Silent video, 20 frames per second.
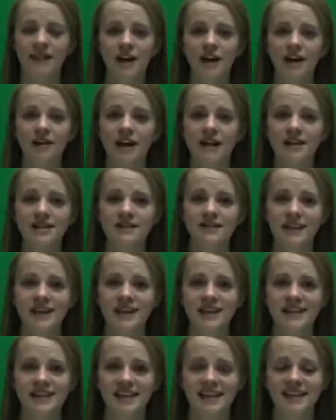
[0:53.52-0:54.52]
are lots of
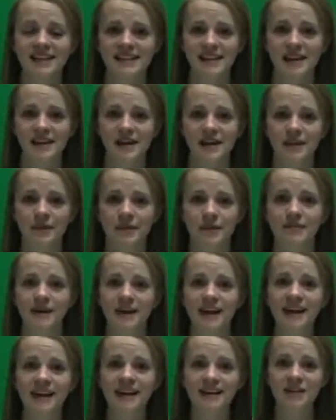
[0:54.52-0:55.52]
things to consider when
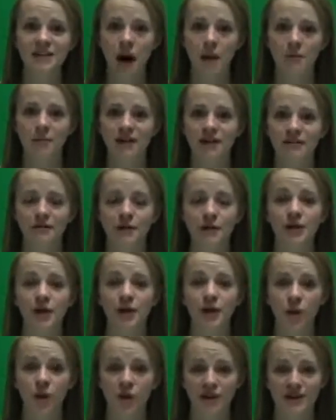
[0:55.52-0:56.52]
picking a topic for your
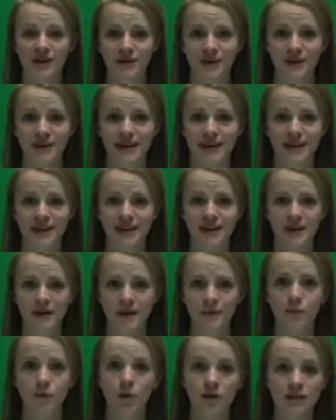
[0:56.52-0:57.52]
oratory,
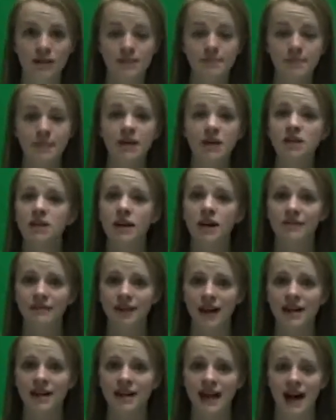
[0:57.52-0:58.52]
or speech of
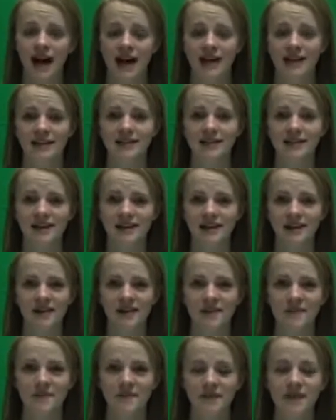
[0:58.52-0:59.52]
any kind.
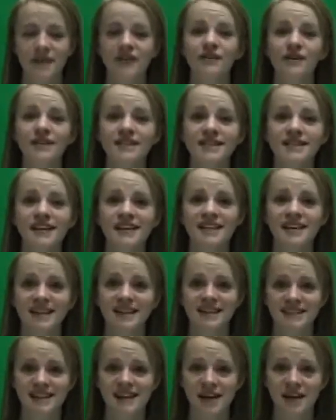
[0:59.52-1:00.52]
The first thing to
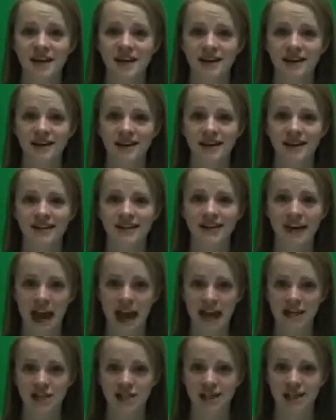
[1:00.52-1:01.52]
consider is
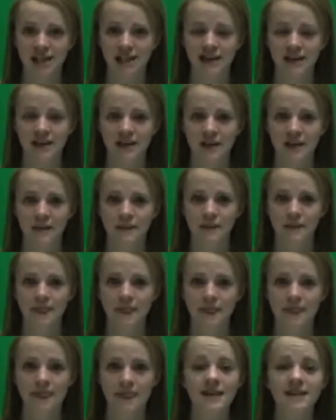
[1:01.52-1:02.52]
occasion.
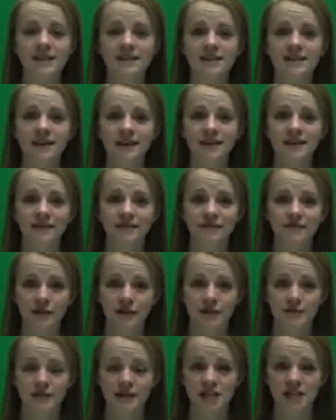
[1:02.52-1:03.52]
This, for
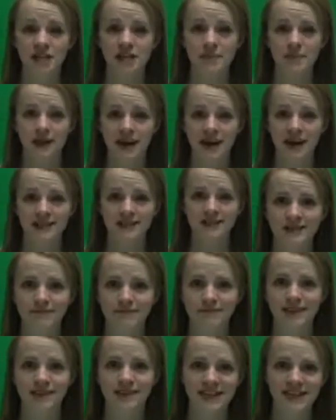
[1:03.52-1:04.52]
speech and debate,
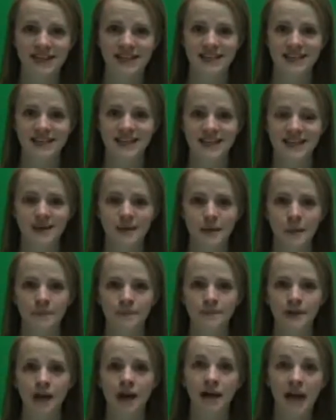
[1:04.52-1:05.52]
is easy.
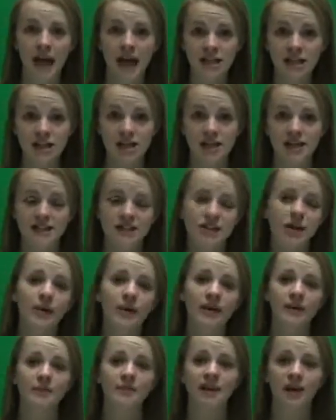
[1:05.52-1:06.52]
Occasion is going
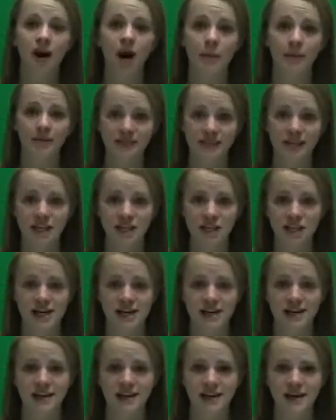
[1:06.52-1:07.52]
to be competition.
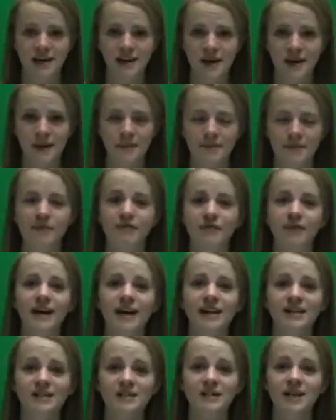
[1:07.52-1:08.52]
But for a
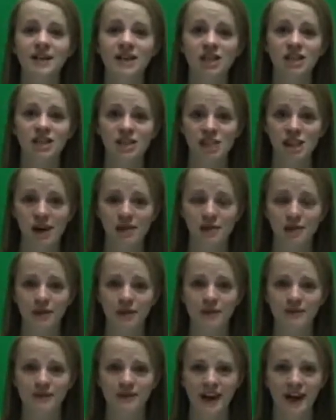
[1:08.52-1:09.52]
speech in
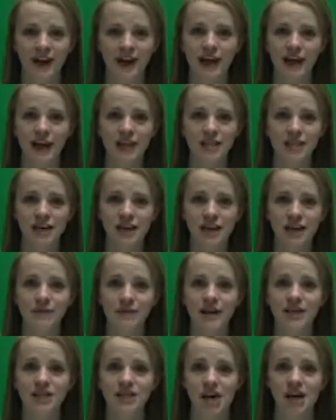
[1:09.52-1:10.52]
general, occasion can
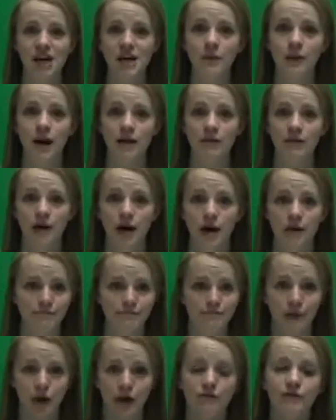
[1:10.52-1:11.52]
range anywhere
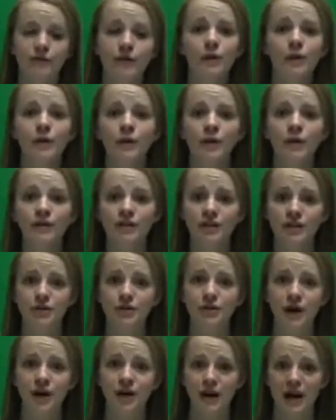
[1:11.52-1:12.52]
from a funeral to
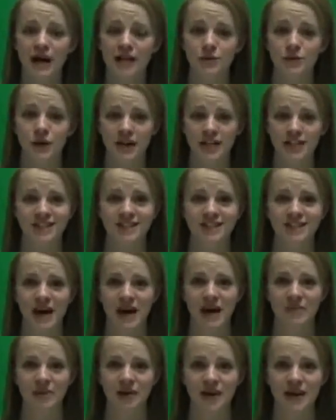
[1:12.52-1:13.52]
a graduation
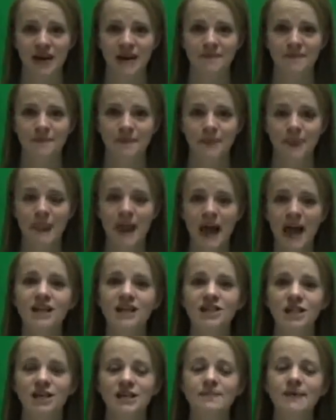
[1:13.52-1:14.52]
ceremony.
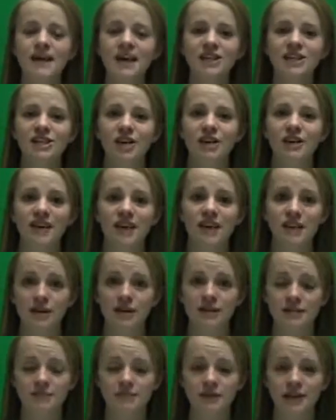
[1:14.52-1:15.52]
Just make sure that your
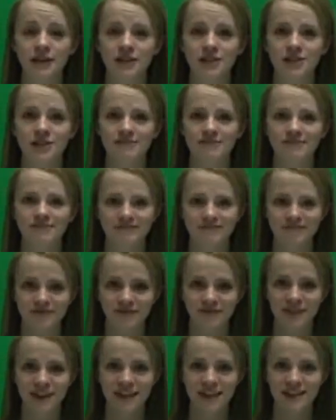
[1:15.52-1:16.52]
speech
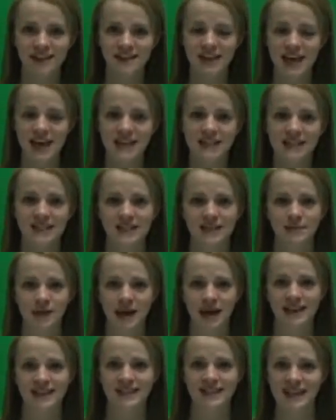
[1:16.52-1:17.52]
fits the
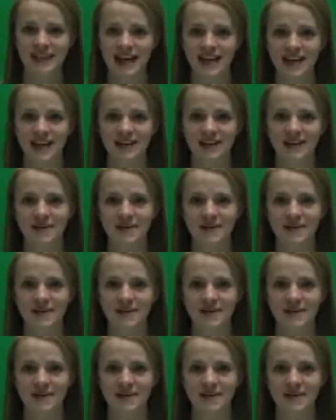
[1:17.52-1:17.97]
anticipated setting.